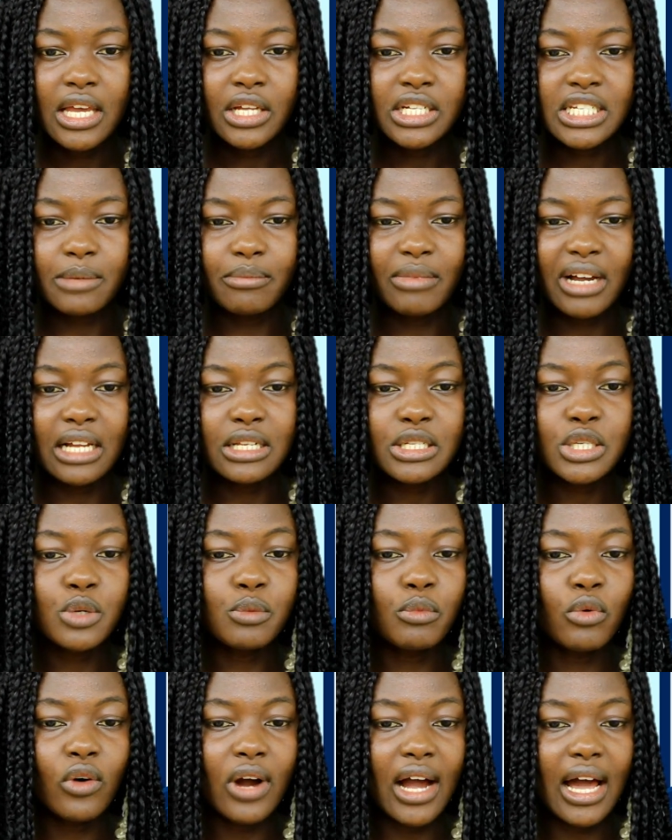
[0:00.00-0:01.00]

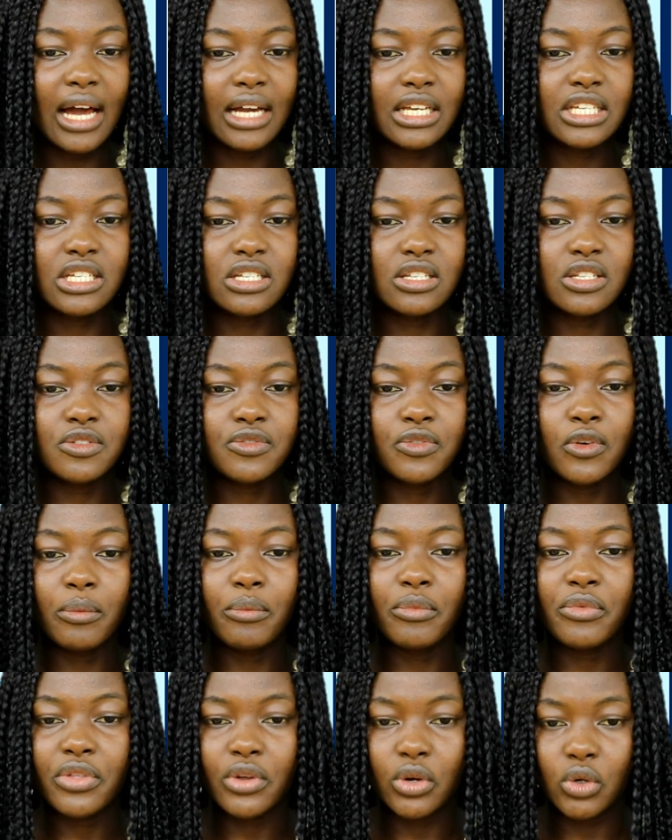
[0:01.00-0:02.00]
demanding more actions
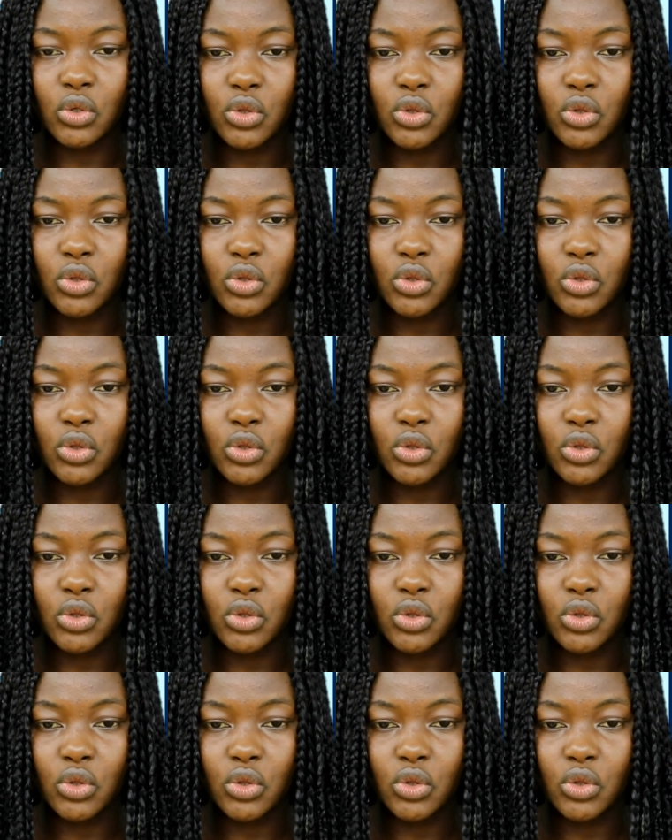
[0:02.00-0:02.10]
from the